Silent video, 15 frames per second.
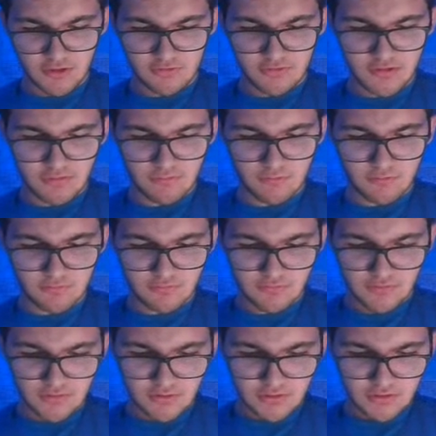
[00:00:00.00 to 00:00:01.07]
he was
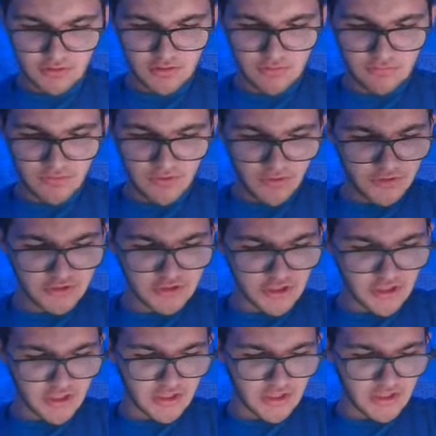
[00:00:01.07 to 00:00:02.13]
very
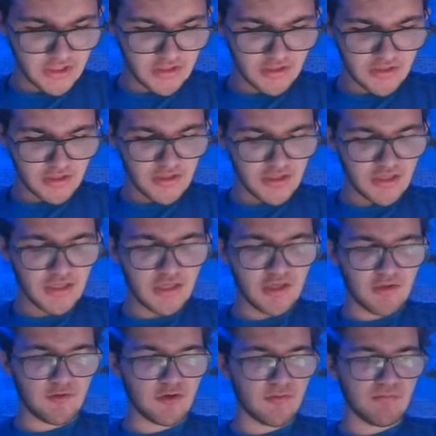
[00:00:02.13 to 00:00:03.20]
shaky.
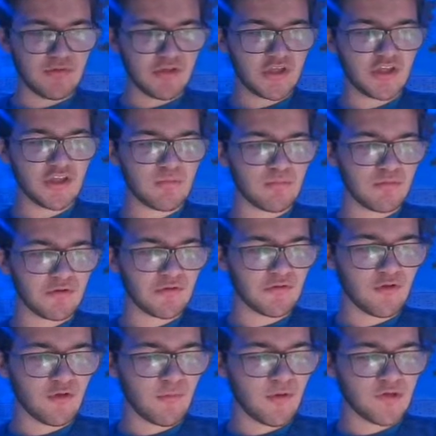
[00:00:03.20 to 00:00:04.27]
He completely blew a
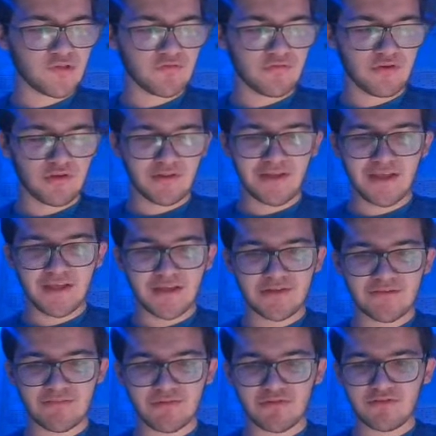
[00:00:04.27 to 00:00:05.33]
whole bunch of our
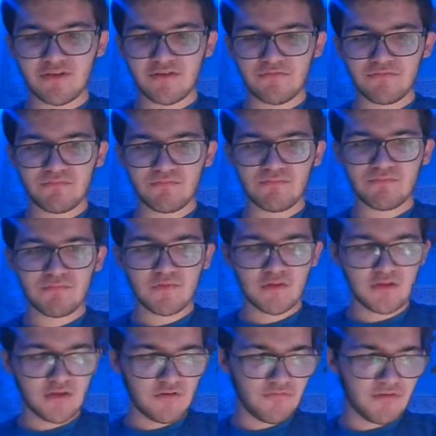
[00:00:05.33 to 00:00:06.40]
leads, because if
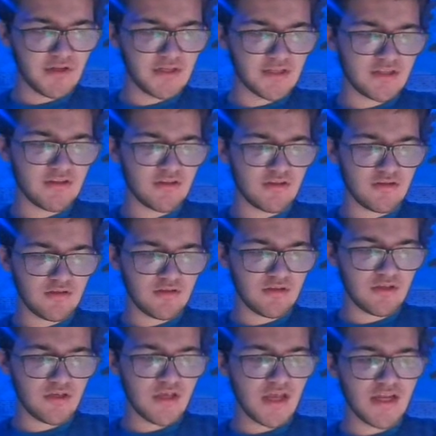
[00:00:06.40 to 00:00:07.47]
we had
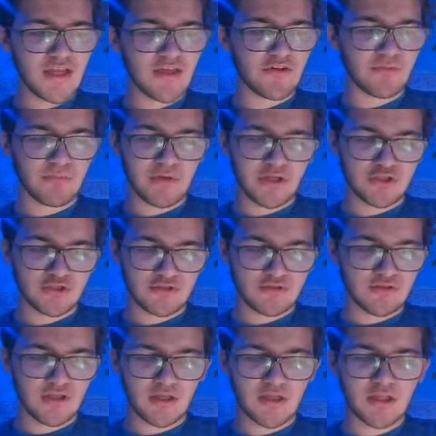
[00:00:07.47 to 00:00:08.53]
any other pitcher,
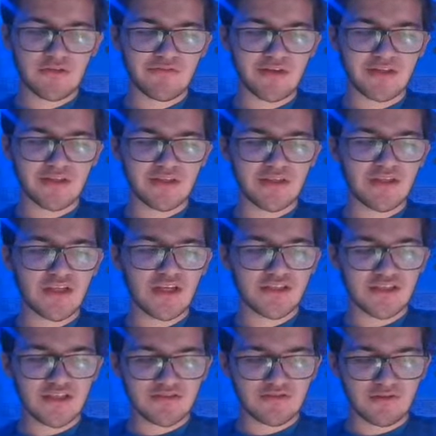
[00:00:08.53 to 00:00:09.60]
like let's say
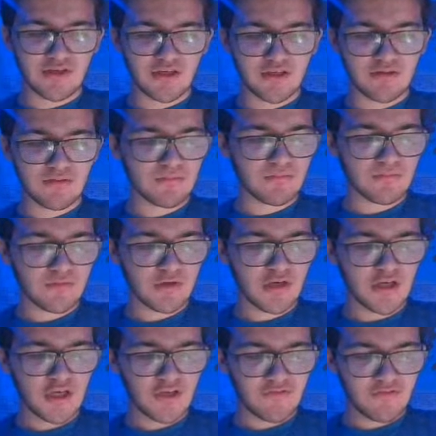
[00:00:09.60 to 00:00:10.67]
TJ Zeuch,
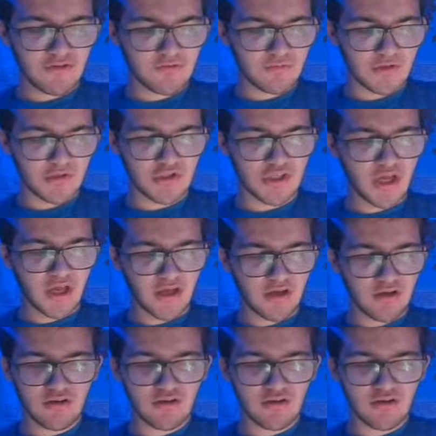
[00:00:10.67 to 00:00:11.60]
if he was pitching, I